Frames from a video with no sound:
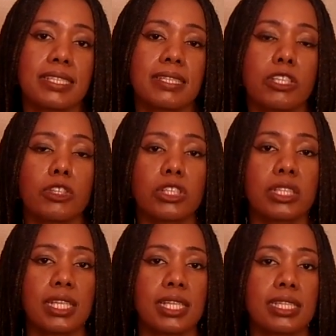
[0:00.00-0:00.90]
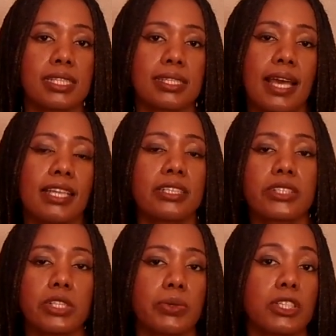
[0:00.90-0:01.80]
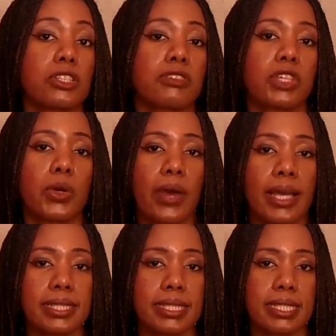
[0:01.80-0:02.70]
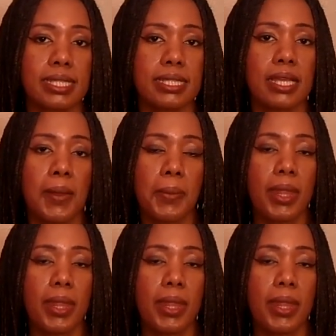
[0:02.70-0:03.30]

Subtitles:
this kind of situation of crisis